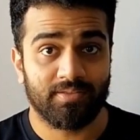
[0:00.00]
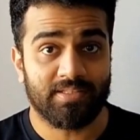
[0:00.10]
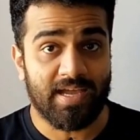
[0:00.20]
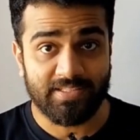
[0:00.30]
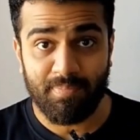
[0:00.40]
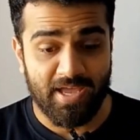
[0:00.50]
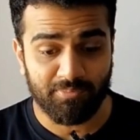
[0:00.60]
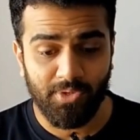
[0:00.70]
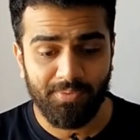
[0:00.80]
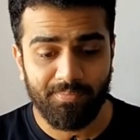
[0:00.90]
dad's
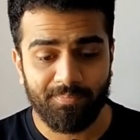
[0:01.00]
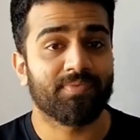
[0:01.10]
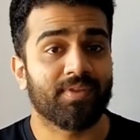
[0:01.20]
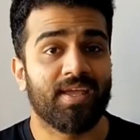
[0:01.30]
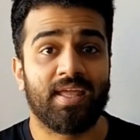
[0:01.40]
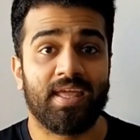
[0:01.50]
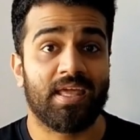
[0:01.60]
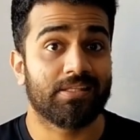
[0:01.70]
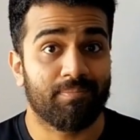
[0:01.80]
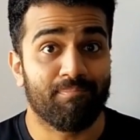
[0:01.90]
passport,
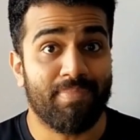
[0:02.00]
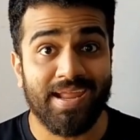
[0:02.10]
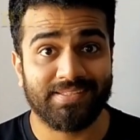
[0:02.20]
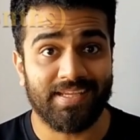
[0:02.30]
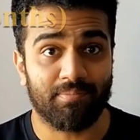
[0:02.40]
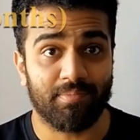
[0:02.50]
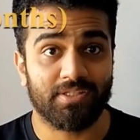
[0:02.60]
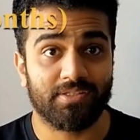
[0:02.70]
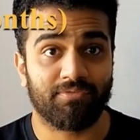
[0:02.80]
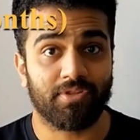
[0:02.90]
his bank
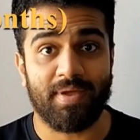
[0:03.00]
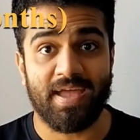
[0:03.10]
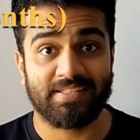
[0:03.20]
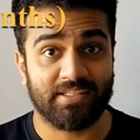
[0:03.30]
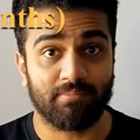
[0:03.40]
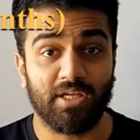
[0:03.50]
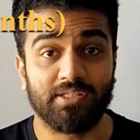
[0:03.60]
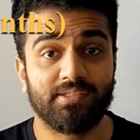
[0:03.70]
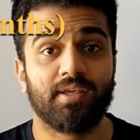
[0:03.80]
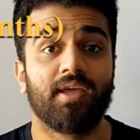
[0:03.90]
statements for the past 6
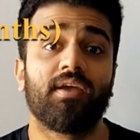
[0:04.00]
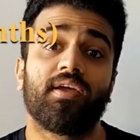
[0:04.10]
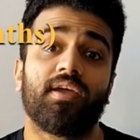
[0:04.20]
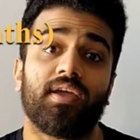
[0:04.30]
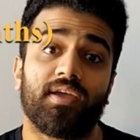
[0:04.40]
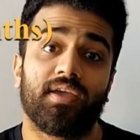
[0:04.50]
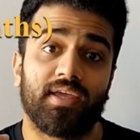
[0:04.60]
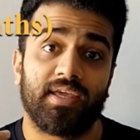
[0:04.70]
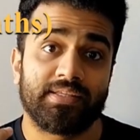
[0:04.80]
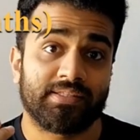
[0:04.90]
months,
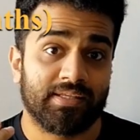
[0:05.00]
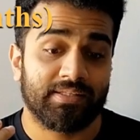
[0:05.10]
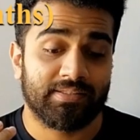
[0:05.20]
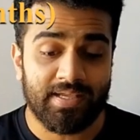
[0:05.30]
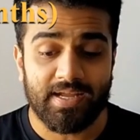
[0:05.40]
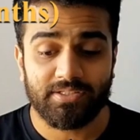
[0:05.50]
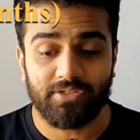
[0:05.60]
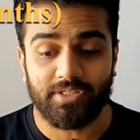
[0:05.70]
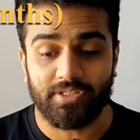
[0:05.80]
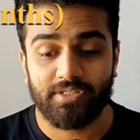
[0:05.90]
his tax
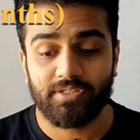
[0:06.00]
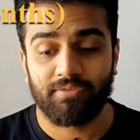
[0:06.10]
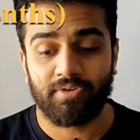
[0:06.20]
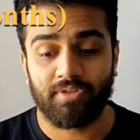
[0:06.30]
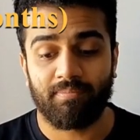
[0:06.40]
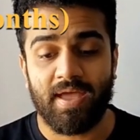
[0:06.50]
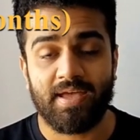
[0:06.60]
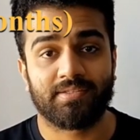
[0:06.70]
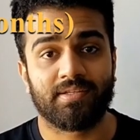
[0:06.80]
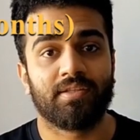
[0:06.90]
returns for the
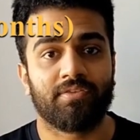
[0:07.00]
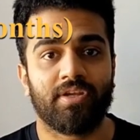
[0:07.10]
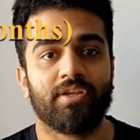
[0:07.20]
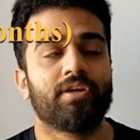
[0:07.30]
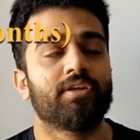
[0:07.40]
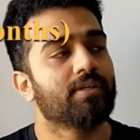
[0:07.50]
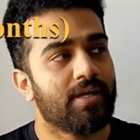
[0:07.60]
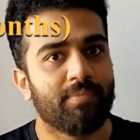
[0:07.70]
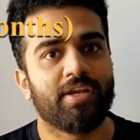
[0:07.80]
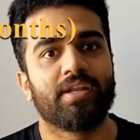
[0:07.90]
past 3 years.
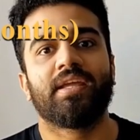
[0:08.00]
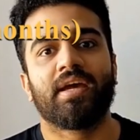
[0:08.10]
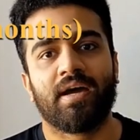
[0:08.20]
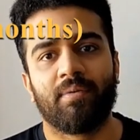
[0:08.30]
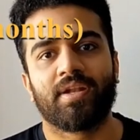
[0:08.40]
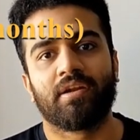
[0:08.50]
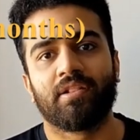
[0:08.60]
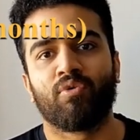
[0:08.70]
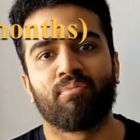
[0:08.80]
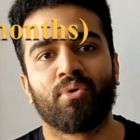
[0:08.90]
Admittedly, I went a
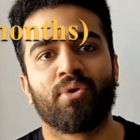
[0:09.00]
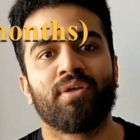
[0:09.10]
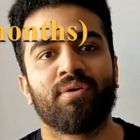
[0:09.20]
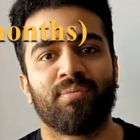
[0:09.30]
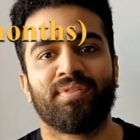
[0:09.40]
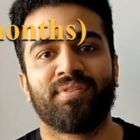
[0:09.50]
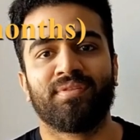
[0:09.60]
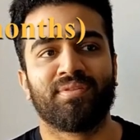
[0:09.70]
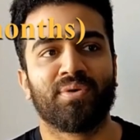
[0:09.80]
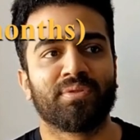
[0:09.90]
little overboard with
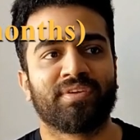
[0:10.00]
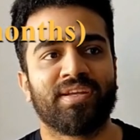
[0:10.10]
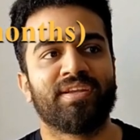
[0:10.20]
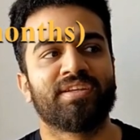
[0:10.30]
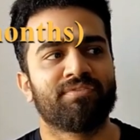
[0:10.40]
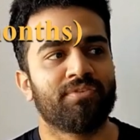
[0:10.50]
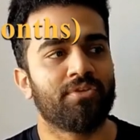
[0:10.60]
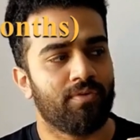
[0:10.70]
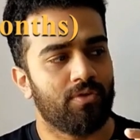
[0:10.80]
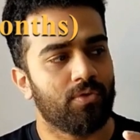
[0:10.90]
the whole 3 years.
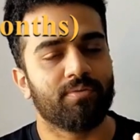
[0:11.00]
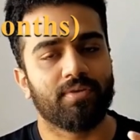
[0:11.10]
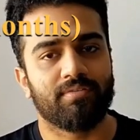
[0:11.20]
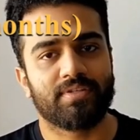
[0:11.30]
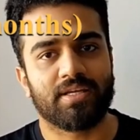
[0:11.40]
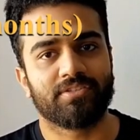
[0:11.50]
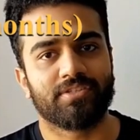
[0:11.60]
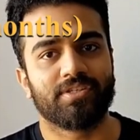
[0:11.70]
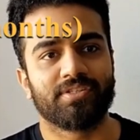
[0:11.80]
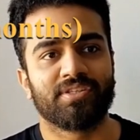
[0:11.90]
You can give tax
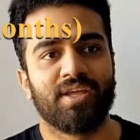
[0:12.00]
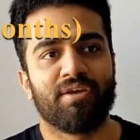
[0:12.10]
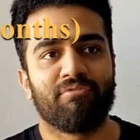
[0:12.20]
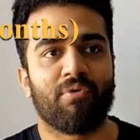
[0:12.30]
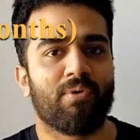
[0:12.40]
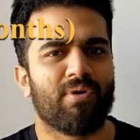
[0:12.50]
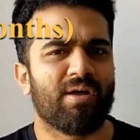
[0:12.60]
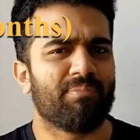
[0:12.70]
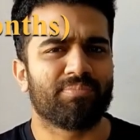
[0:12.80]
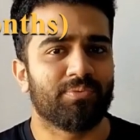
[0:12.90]
returns
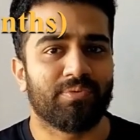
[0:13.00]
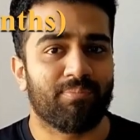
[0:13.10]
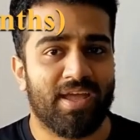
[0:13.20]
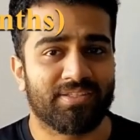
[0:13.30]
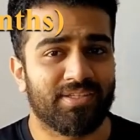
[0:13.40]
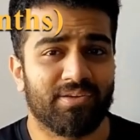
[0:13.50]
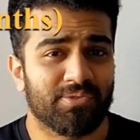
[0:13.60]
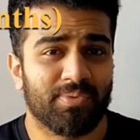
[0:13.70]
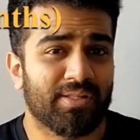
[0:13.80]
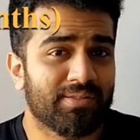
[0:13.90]
for up to the past year
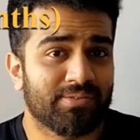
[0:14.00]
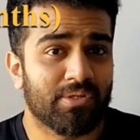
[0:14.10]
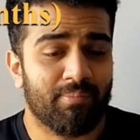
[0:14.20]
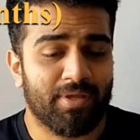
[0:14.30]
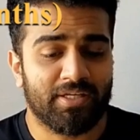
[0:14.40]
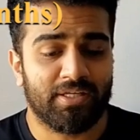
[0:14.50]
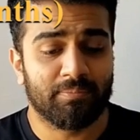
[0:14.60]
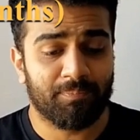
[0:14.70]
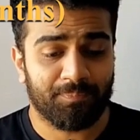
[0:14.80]
as well. It's not a big deal.